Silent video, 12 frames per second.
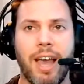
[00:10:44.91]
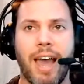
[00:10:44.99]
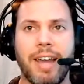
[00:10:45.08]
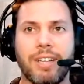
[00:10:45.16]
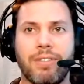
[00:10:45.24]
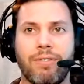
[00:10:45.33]

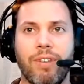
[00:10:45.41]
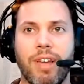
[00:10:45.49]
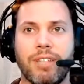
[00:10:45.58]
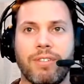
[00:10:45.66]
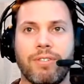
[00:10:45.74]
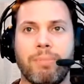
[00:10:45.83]
and
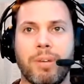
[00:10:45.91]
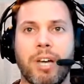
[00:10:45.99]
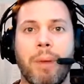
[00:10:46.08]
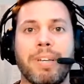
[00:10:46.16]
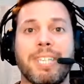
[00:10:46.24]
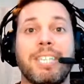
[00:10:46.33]
it's
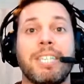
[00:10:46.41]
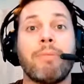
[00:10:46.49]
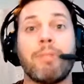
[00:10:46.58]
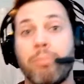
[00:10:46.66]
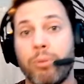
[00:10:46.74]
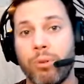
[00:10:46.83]
become
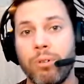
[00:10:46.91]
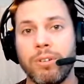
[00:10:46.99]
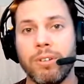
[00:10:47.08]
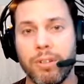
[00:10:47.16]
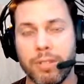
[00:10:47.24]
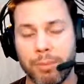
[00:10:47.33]
acceptable
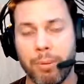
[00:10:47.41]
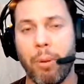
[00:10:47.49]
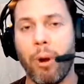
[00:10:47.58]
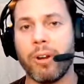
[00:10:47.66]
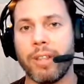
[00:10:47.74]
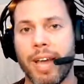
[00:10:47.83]
to be
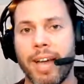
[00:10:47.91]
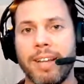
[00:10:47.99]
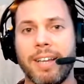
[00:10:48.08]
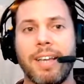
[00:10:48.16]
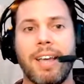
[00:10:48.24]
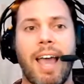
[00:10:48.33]
part of that.